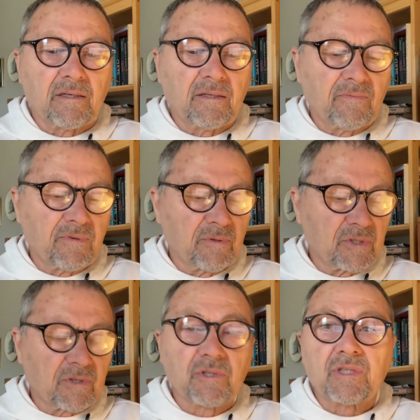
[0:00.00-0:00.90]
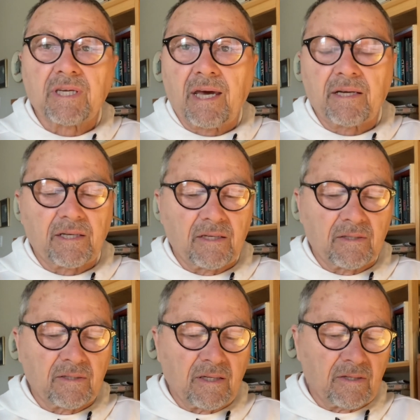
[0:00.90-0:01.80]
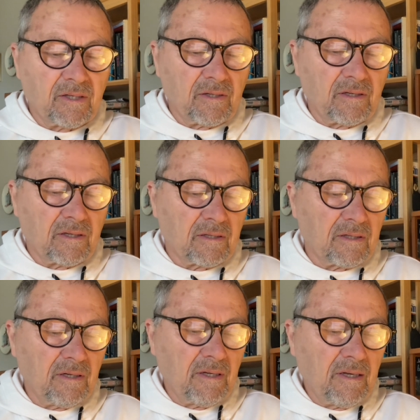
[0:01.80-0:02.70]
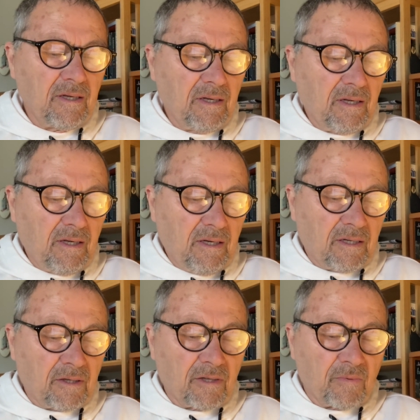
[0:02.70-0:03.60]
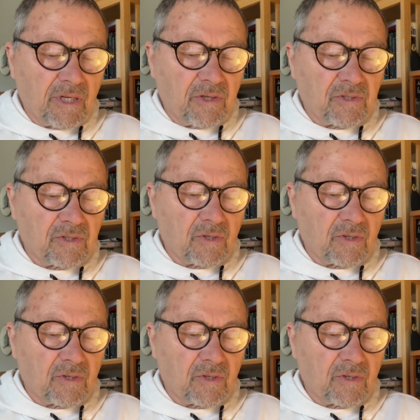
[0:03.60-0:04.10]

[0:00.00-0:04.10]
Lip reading: influence Christianity and other religions,